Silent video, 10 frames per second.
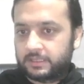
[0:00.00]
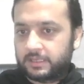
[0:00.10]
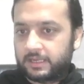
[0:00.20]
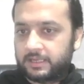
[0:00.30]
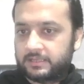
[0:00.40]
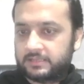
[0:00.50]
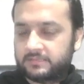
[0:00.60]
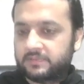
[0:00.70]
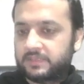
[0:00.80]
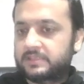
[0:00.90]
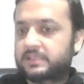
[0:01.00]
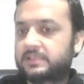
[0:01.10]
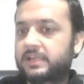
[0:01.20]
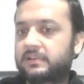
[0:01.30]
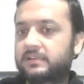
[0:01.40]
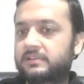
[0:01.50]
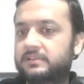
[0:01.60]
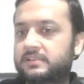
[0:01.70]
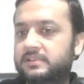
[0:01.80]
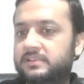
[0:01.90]
And hence we can say that
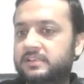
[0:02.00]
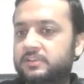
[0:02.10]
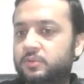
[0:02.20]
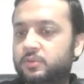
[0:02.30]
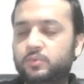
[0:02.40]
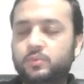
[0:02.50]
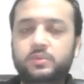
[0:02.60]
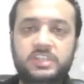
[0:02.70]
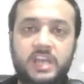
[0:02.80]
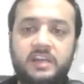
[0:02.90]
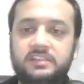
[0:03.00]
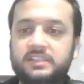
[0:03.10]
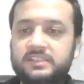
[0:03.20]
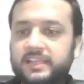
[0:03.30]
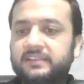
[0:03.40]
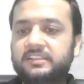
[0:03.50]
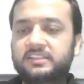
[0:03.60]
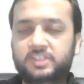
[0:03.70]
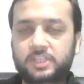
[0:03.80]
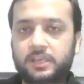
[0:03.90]
since there is no charge inside
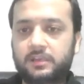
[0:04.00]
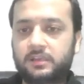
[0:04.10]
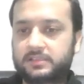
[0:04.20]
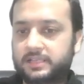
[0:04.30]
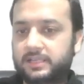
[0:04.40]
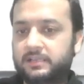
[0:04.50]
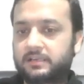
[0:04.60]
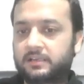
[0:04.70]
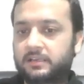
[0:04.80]
this cylinder,